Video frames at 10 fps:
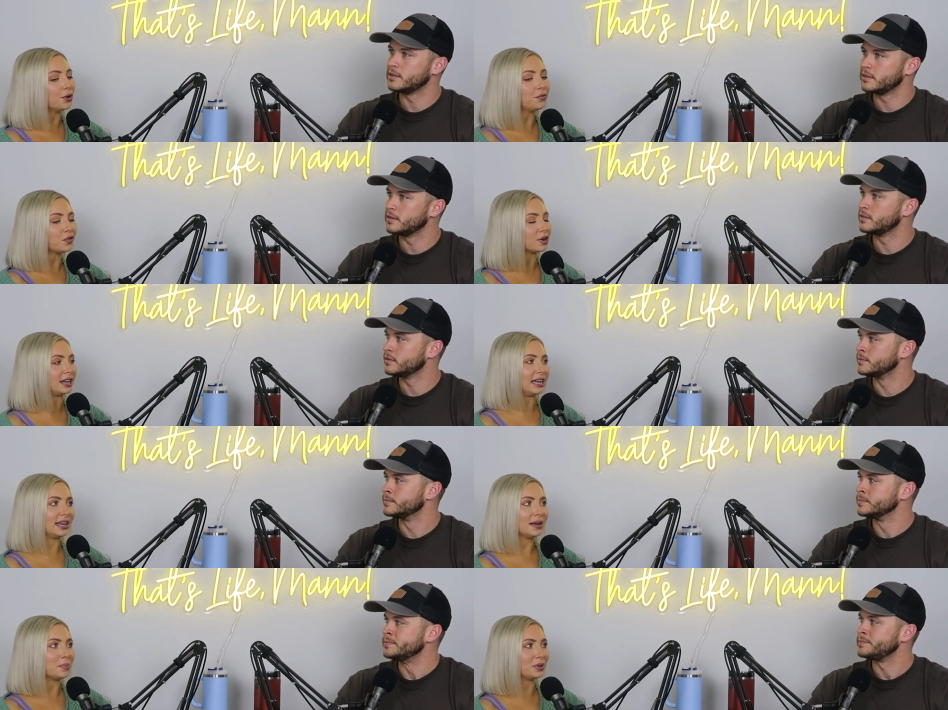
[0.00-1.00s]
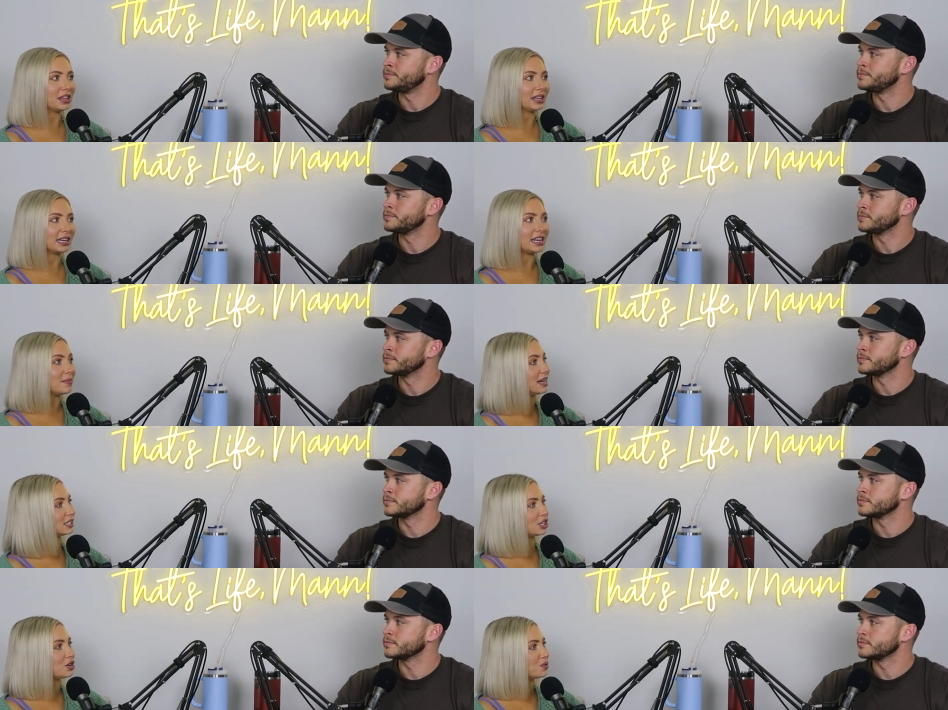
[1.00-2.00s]
Speaker 1: he'll forget but then like he
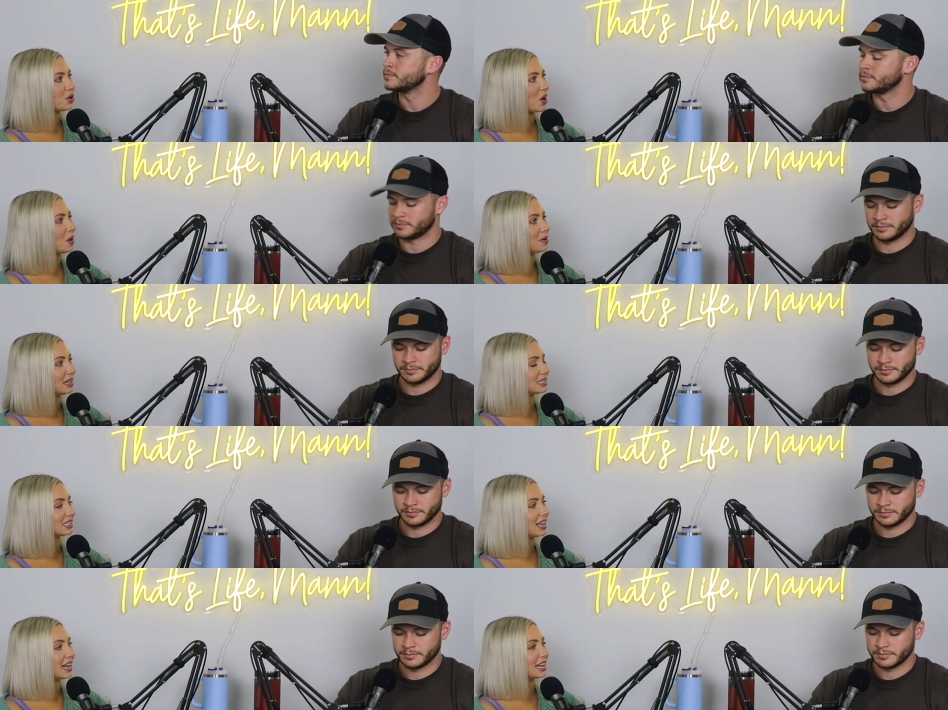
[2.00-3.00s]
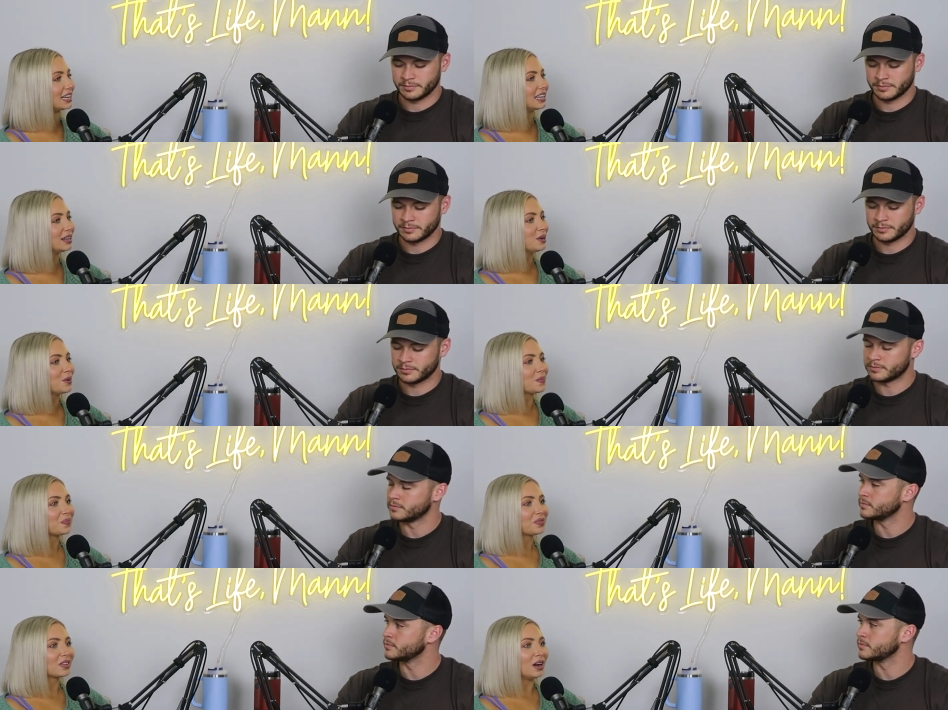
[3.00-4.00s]
makes cute comments like
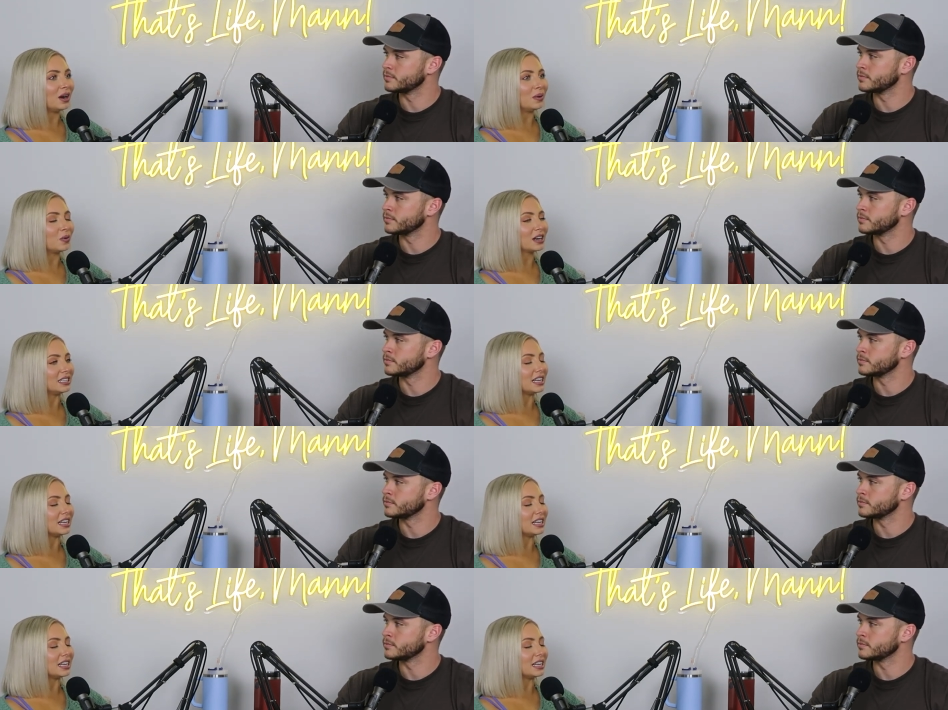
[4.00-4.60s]
um what did